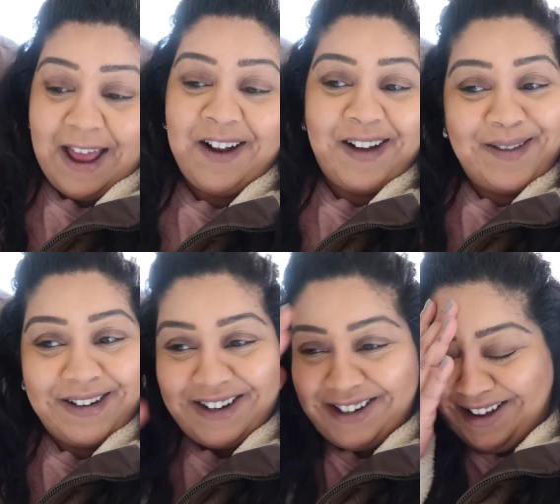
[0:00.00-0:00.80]
i'm
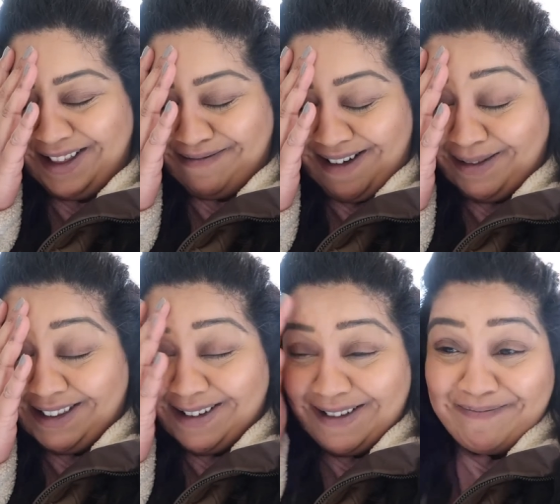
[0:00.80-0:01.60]
gonna show you the i'm
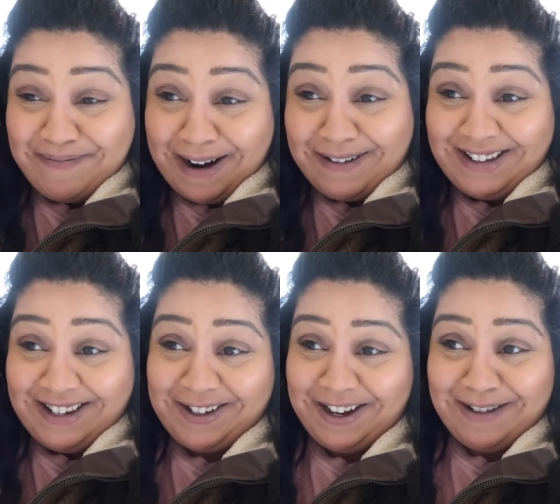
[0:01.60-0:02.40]
so
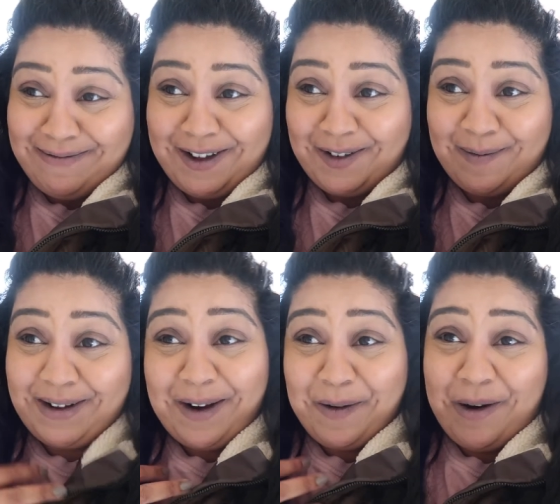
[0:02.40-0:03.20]
embarrassed to show you the bathroom
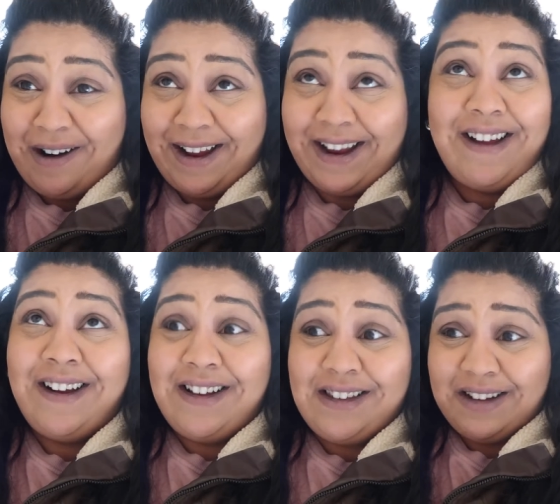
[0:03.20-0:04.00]
but i don't know why
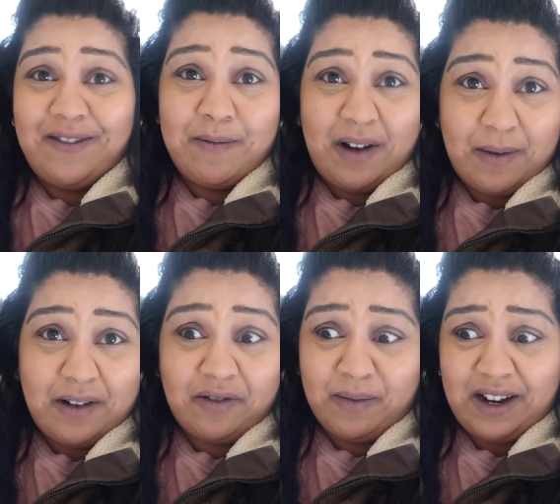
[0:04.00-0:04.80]
it's not even my
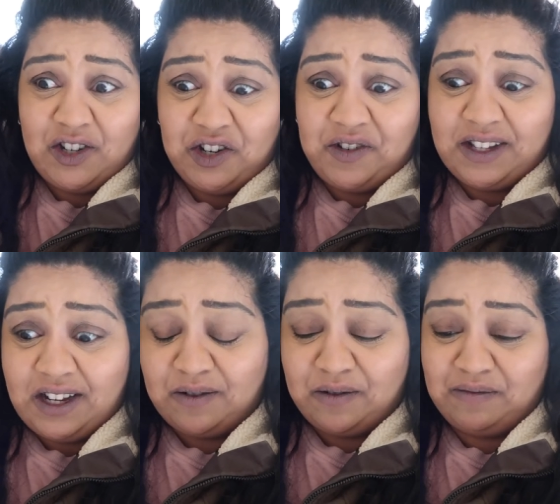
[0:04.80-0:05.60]
bathroom i didn't choose
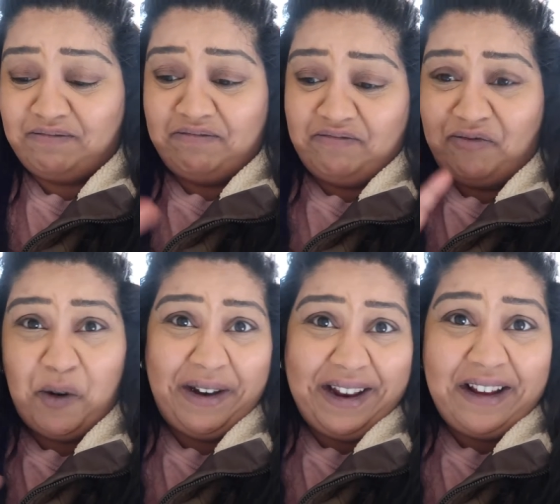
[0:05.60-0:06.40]
it or
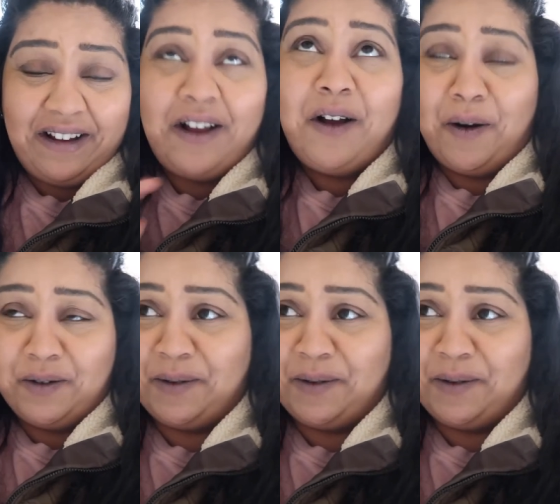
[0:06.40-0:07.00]
ruin it hold